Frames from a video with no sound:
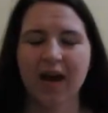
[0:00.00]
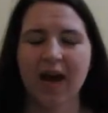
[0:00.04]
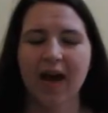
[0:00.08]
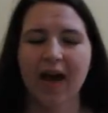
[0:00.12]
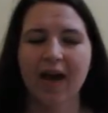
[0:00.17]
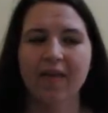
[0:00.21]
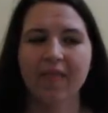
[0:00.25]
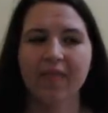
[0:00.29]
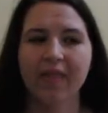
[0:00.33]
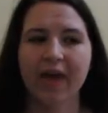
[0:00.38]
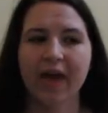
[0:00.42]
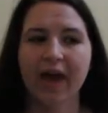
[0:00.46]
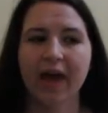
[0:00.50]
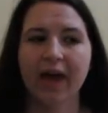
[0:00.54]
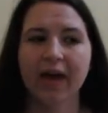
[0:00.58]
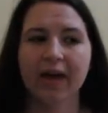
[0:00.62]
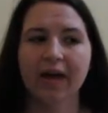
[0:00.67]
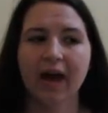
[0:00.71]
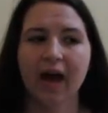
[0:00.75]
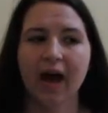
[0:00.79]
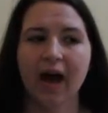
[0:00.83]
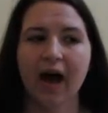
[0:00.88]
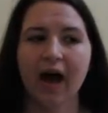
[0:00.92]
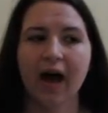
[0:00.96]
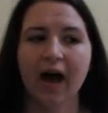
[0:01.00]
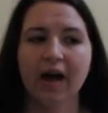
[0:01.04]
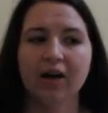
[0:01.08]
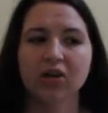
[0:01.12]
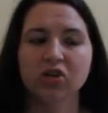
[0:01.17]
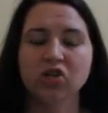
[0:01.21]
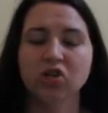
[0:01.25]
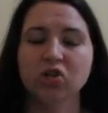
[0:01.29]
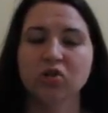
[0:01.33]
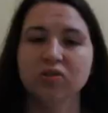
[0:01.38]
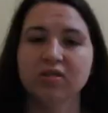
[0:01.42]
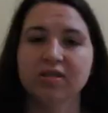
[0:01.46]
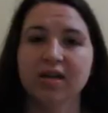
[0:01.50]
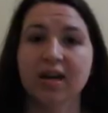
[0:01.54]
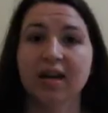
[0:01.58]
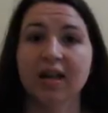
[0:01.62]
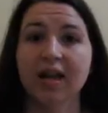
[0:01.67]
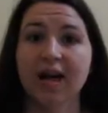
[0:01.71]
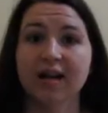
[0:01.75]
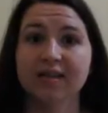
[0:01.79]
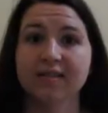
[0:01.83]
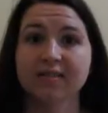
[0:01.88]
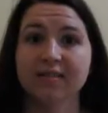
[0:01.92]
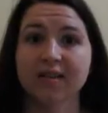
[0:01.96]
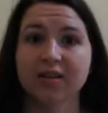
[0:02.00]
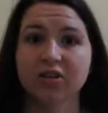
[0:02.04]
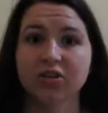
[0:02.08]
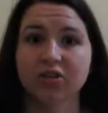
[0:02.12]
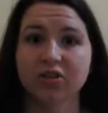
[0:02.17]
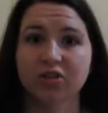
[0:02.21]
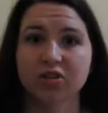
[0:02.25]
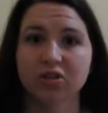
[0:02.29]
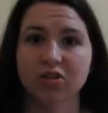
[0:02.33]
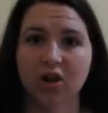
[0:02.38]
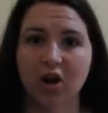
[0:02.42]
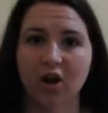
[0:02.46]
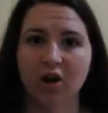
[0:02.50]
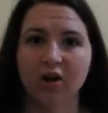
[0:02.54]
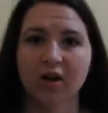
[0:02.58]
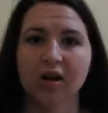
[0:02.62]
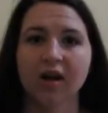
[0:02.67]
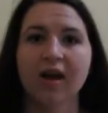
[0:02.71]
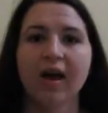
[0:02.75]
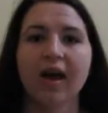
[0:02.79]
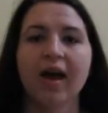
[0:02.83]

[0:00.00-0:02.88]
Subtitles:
and then on Tuesday classes actually start.